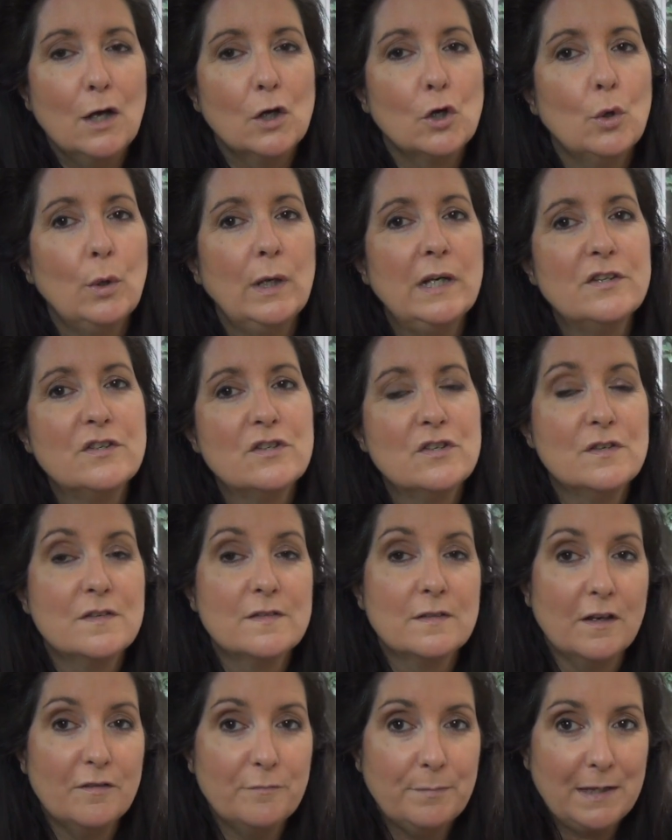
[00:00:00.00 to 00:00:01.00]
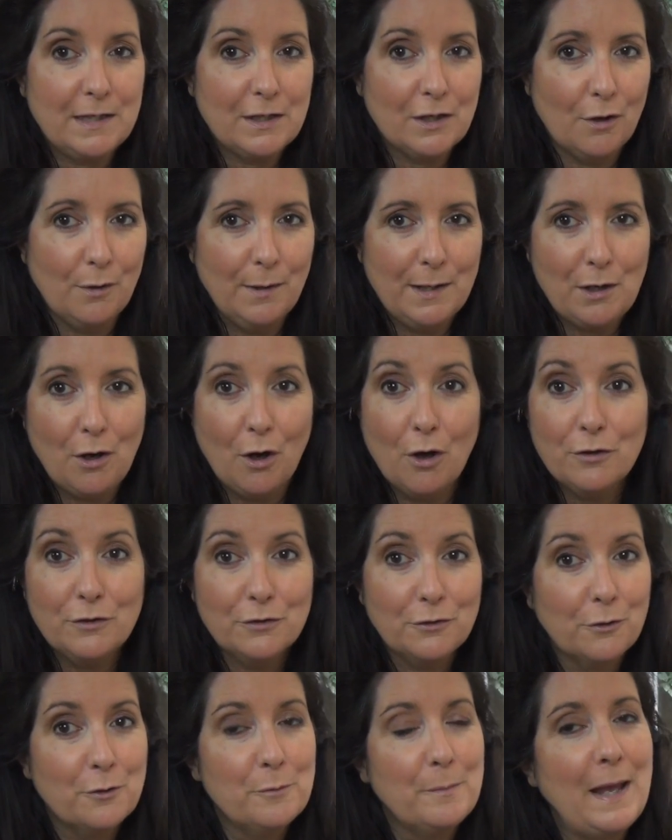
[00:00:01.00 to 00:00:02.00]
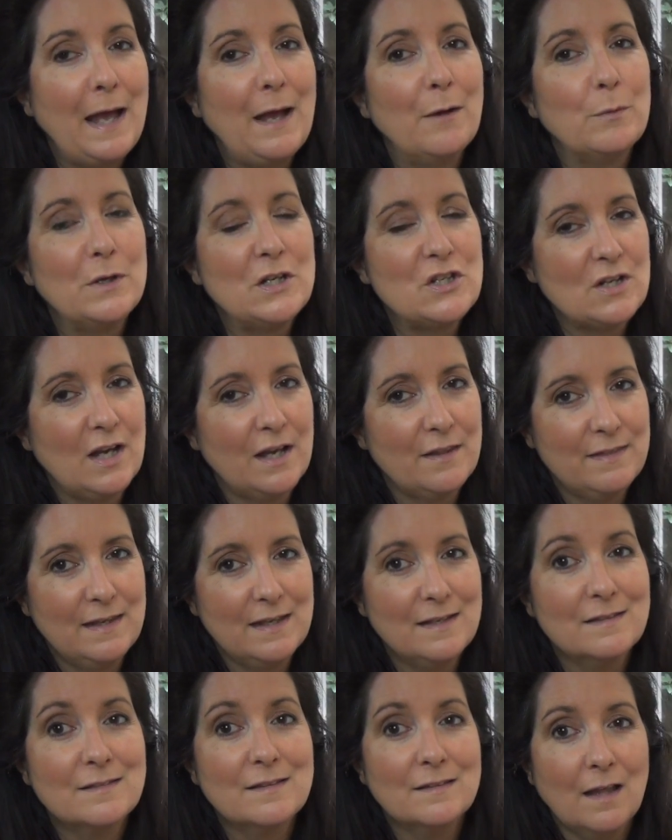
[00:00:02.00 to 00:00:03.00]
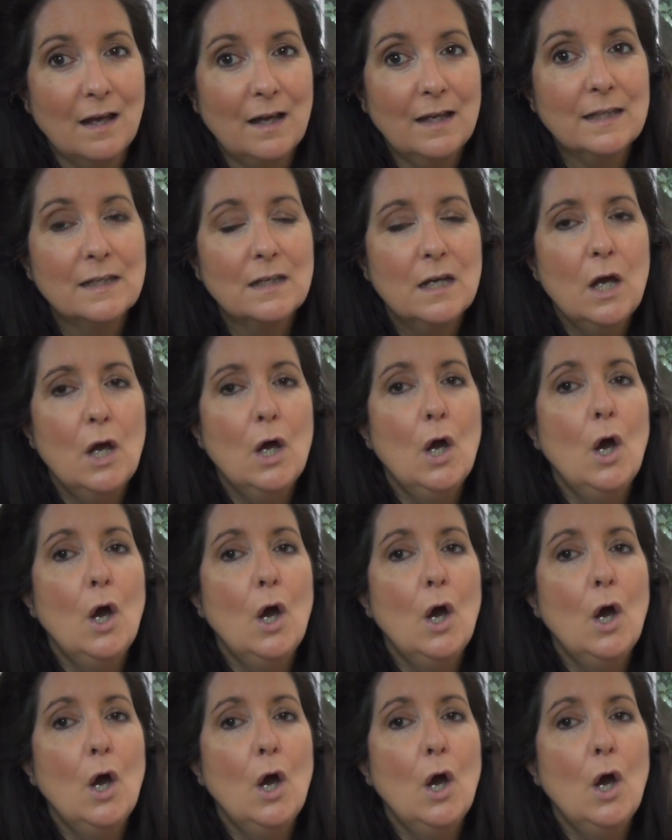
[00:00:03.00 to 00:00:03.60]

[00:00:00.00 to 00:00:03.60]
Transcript: questions I've been going on and on about, which are things like,